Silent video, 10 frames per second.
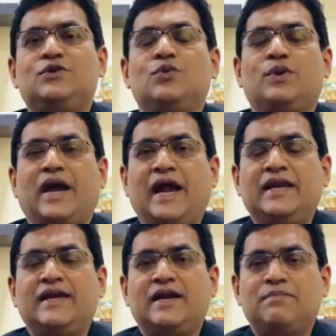you
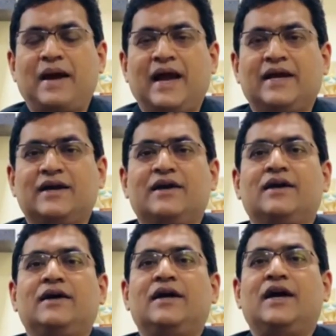can get back
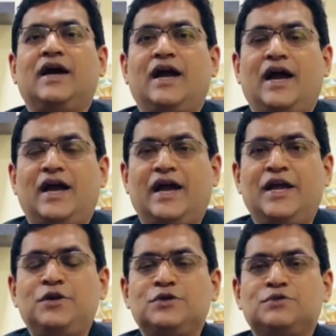
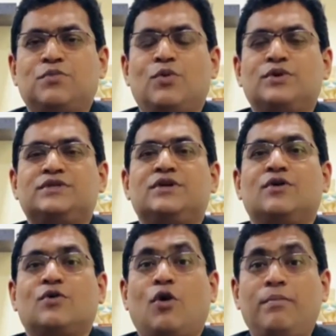into sports,
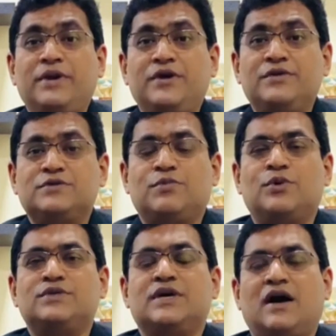competitive
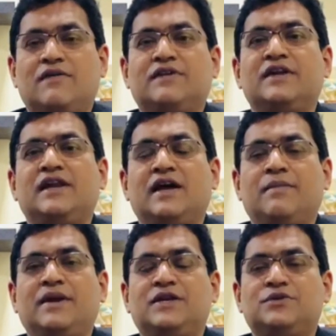sports after knee
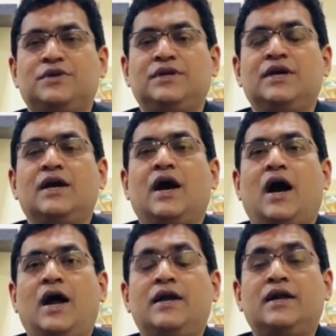ligament injury
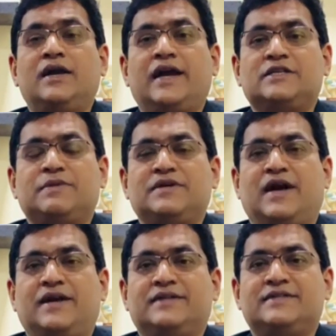under expert
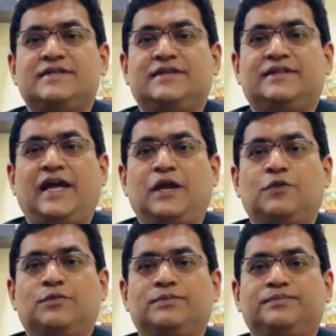guidance. Thank you.